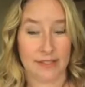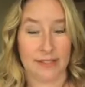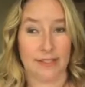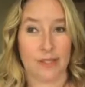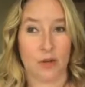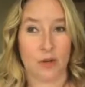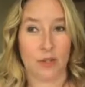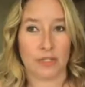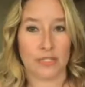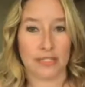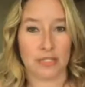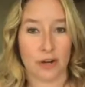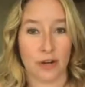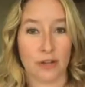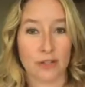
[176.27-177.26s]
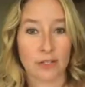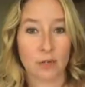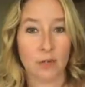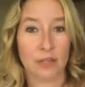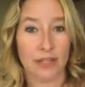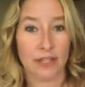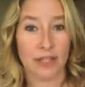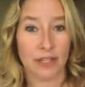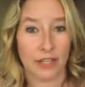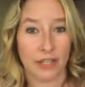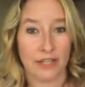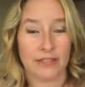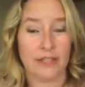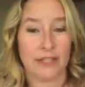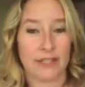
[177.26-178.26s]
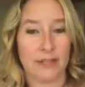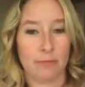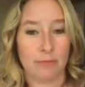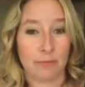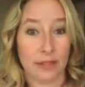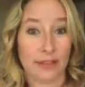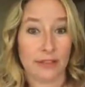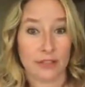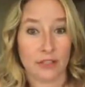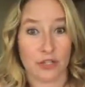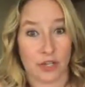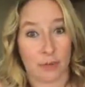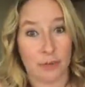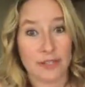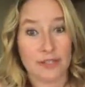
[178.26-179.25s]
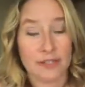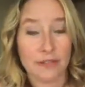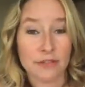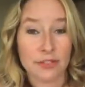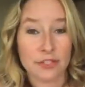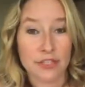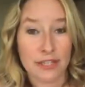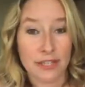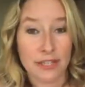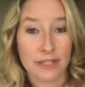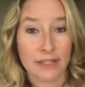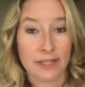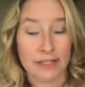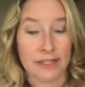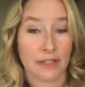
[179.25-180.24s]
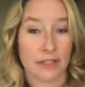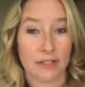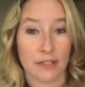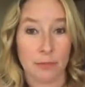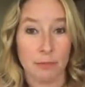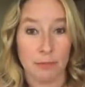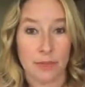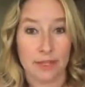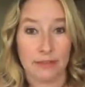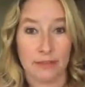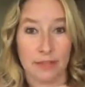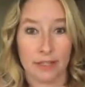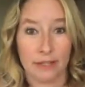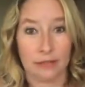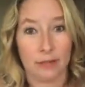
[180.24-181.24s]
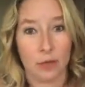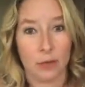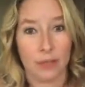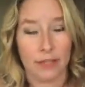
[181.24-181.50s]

And so it starts within like the deep, like the dermis of your skin. That's like the big, like lower